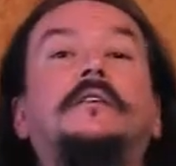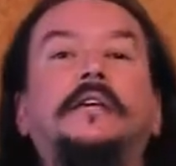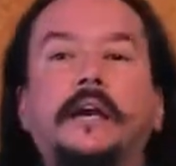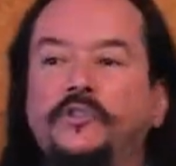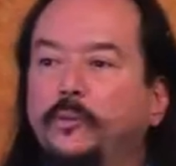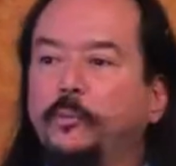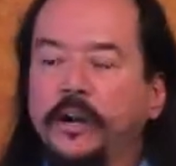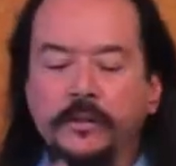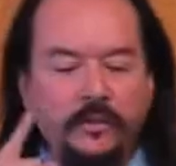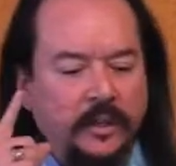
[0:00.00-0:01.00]
count your
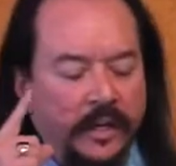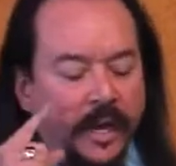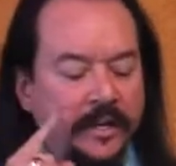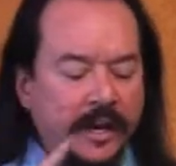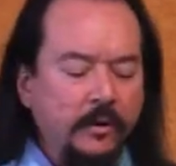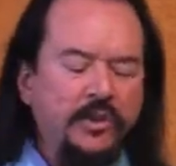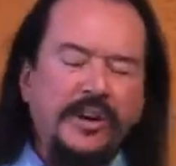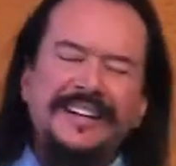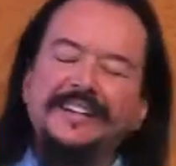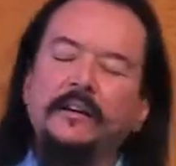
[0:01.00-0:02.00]
breaths, count your
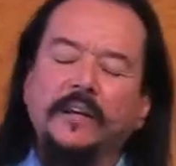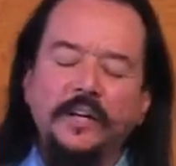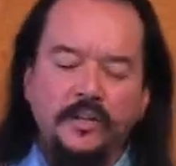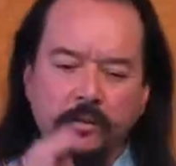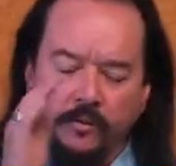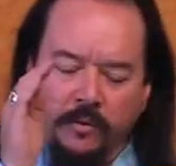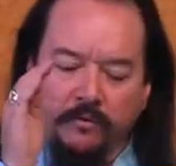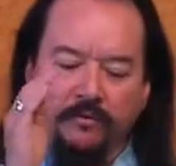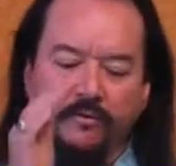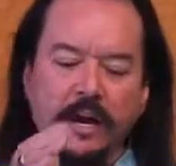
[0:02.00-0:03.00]
exhalations from
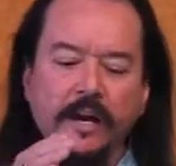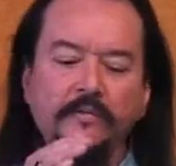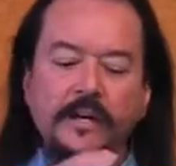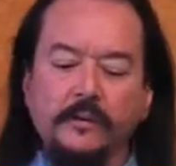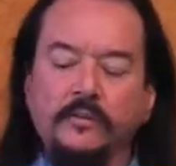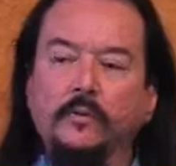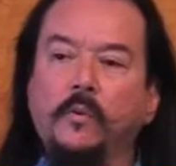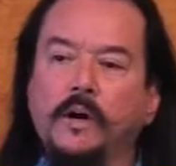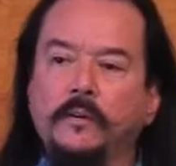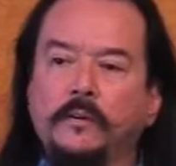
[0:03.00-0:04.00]
5 down to
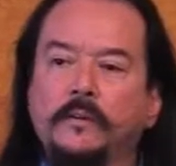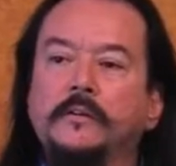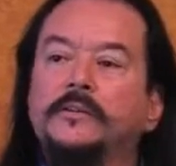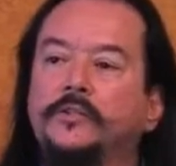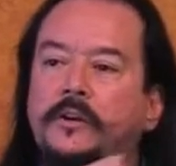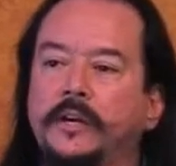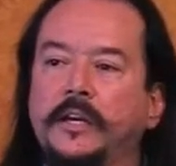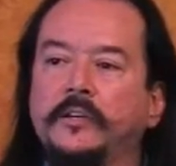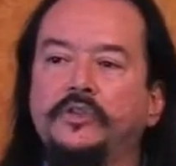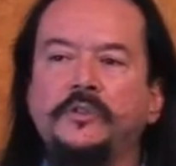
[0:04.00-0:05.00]
1, start
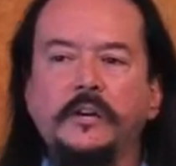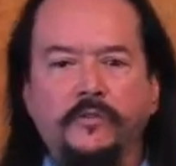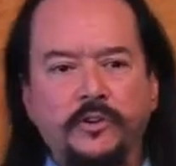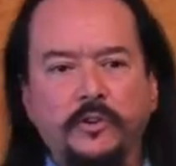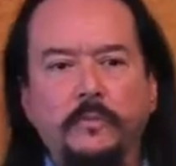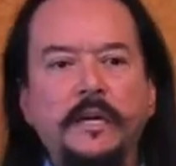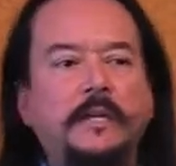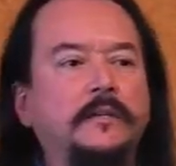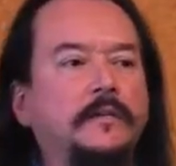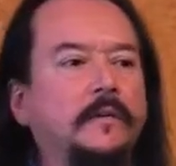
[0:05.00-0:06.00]
again. Do that for 2
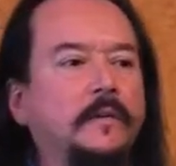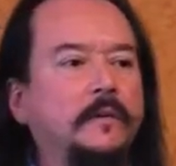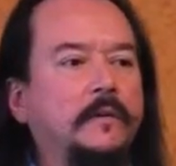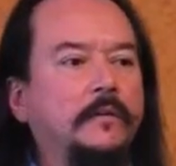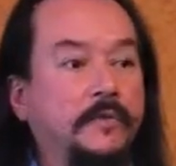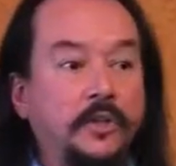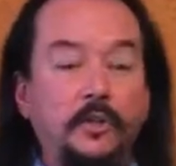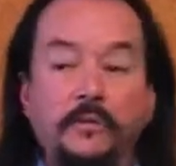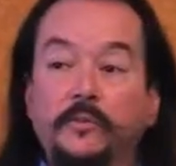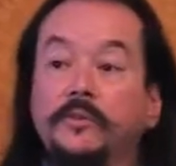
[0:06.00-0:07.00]
minutes, then
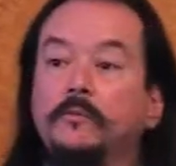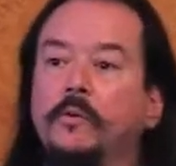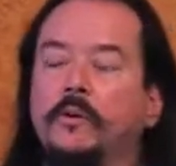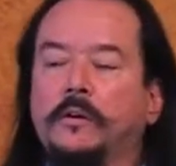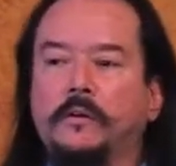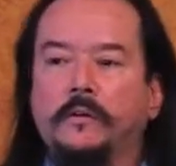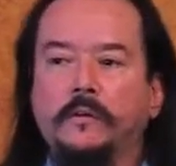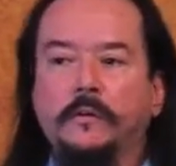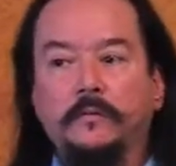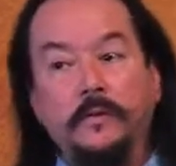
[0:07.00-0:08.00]
do it for 2 more,
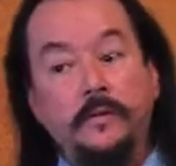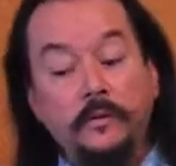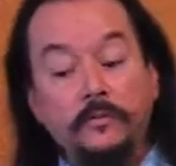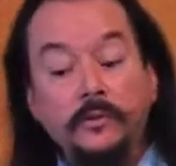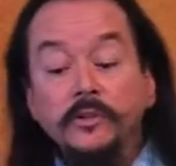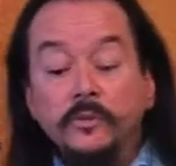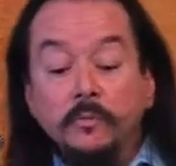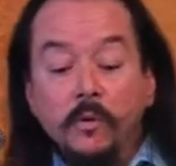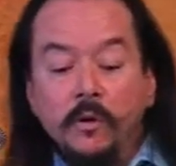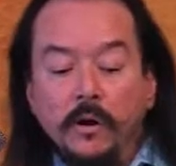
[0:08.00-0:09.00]
then do it for 2
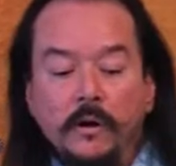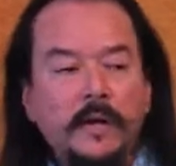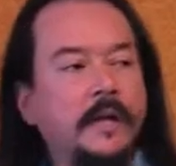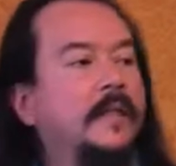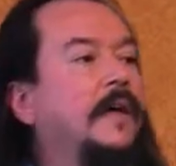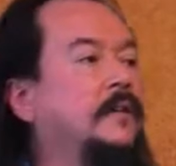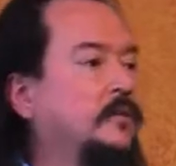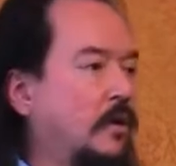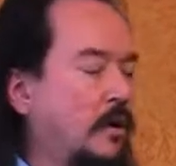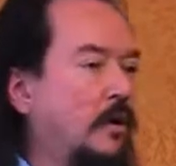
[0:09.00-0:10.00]
more.
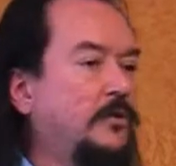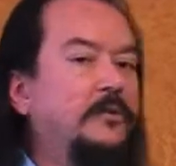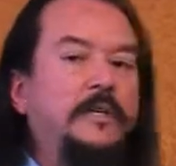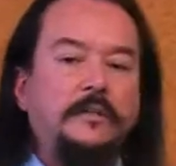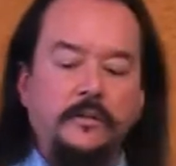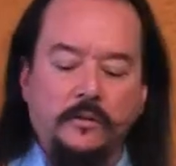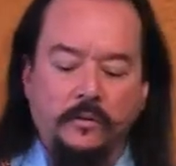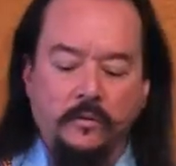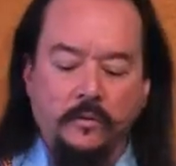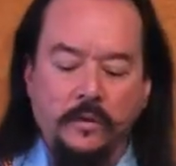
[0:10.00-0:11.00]
That's all you need to
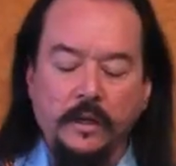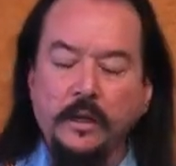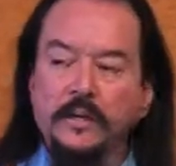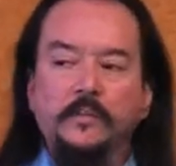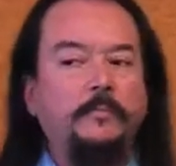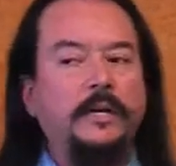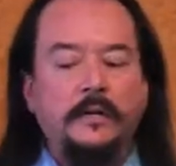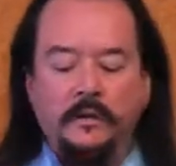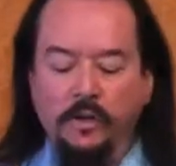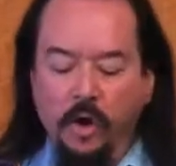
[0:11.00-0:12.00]
do.
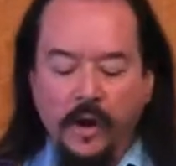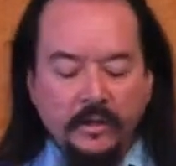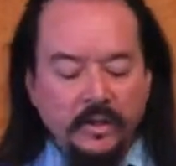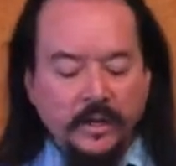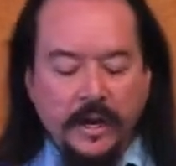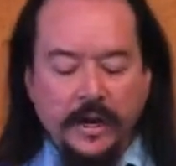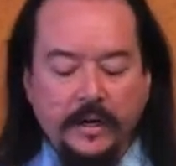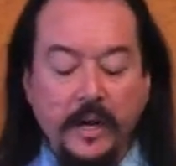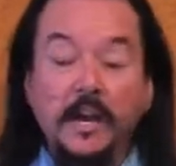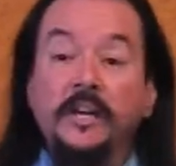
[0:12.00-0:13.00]
But go
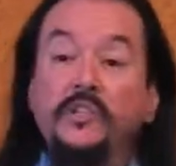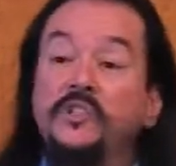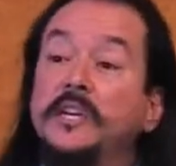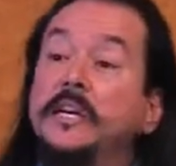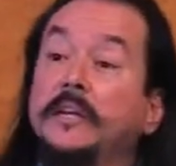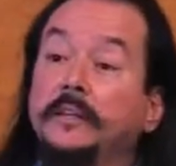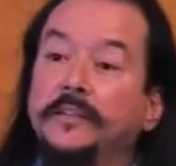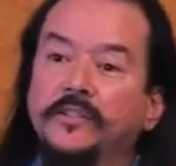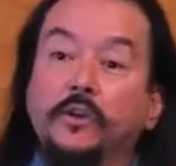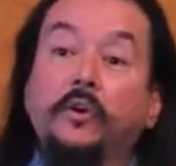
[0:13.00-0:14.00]
outside. Singing is a